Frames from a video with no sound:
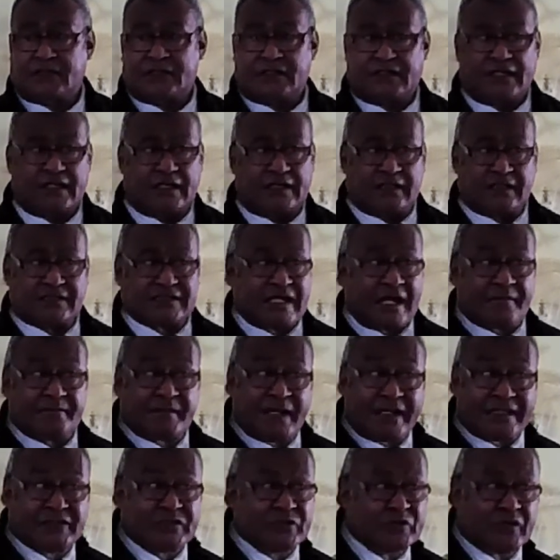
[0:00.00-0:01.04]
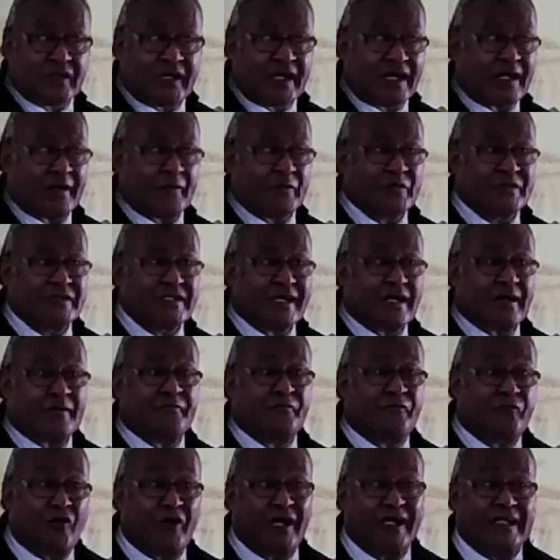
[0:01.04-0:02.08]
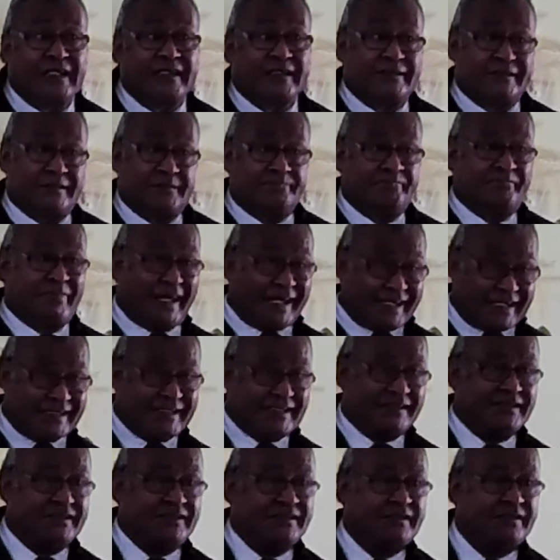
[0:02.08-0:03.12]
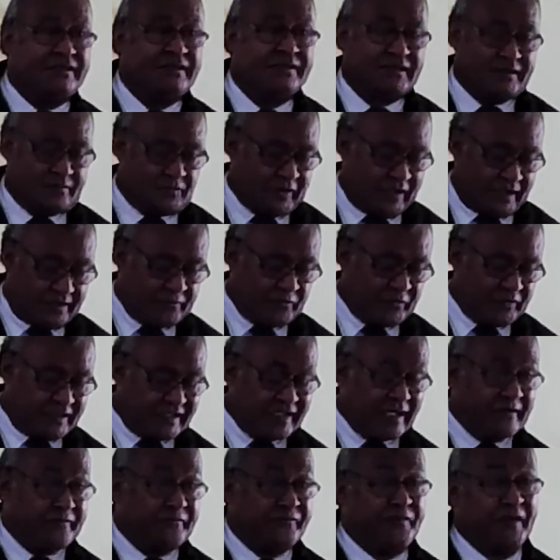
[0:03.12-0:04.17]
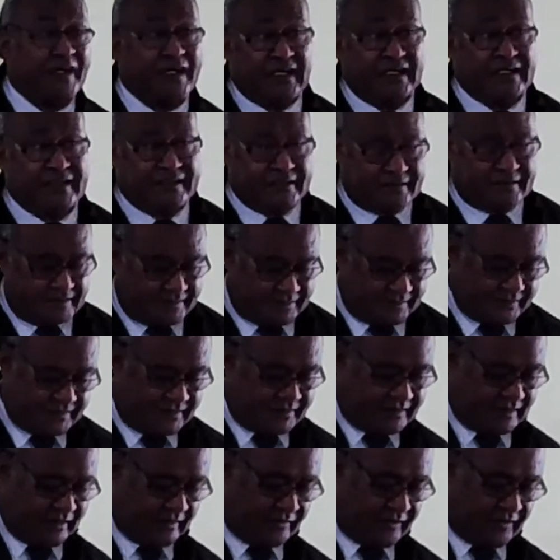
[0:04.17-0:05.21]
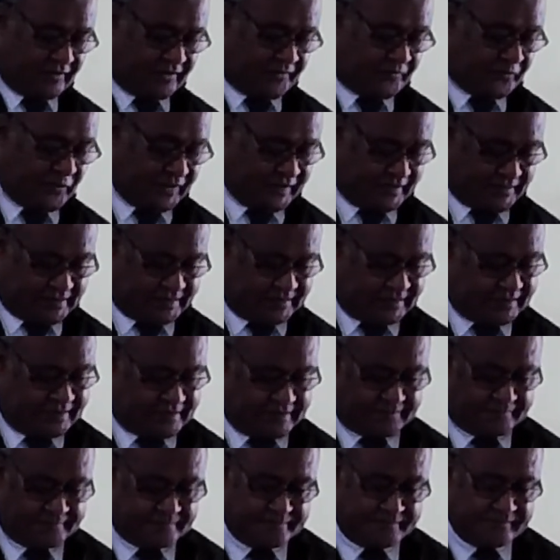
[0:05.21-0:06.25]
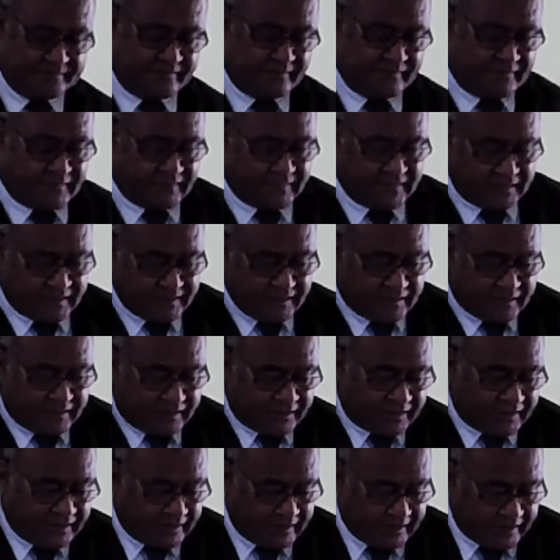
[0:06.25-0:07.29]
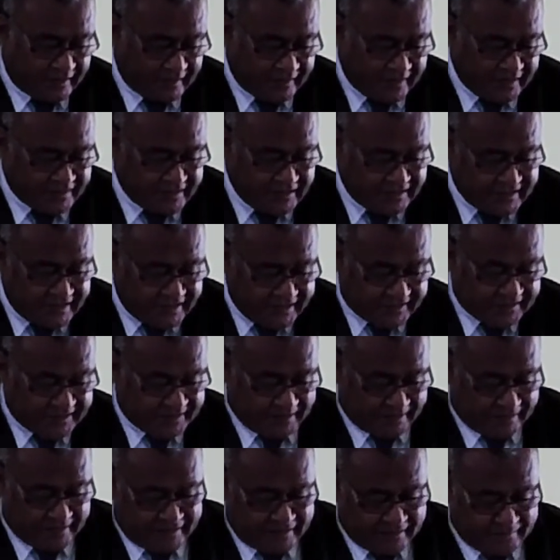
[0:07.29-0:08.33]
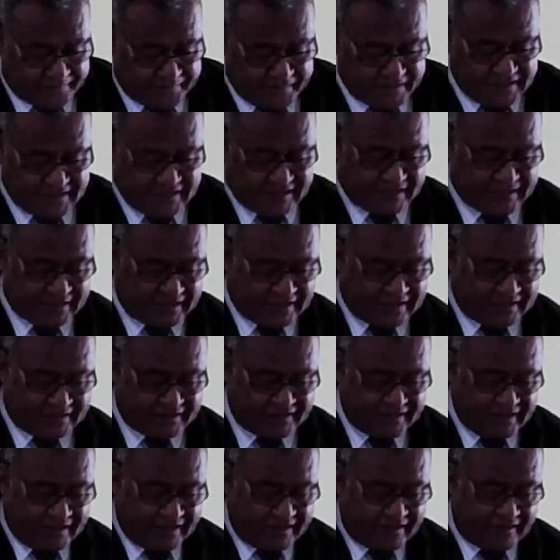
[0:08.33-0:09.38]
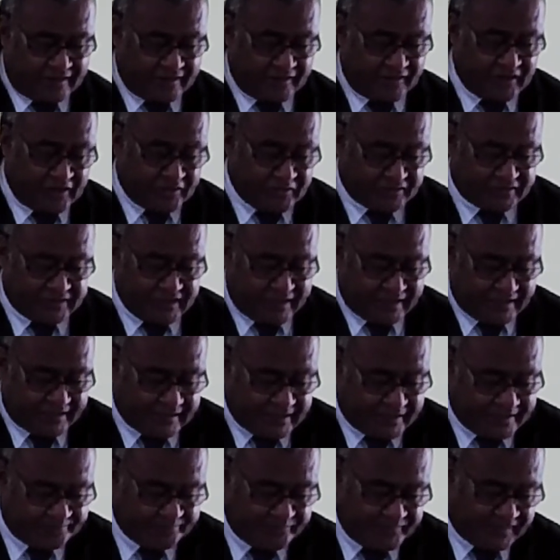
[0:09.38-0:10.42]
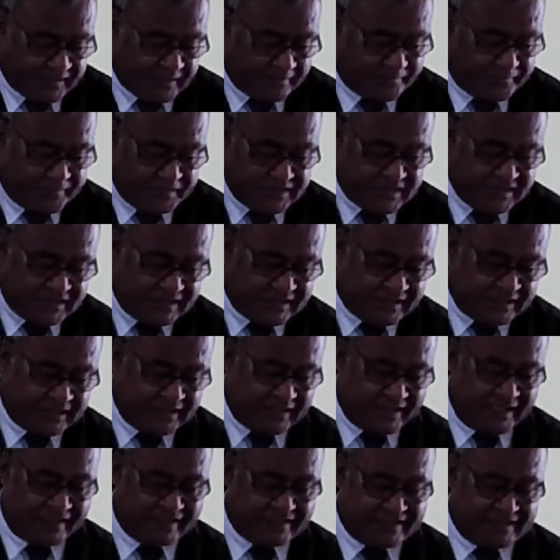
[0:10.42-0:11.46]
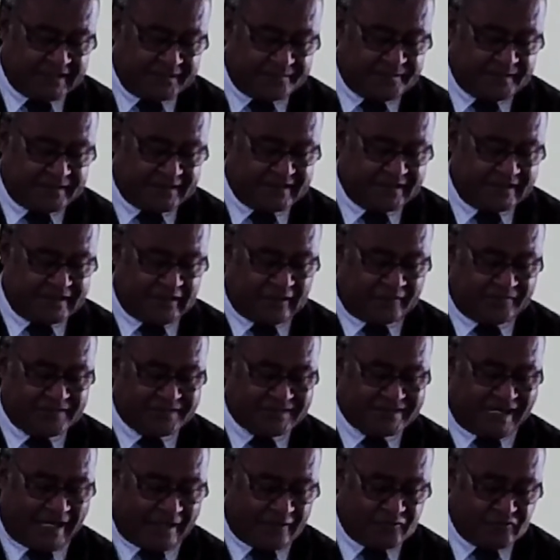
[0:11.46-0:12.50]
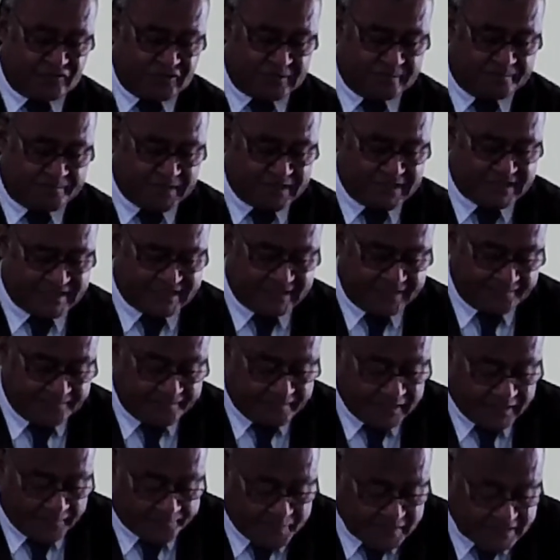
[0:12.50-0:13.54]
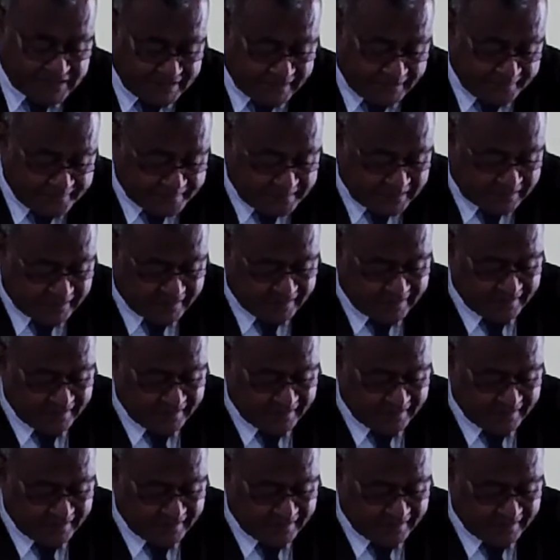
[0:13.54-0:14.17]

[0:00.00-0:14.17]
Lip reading: And the Sahabati Koya, we are falling back and we are failing in a lot of ways. And this is it. The physical, note that the physical activity of sound perceived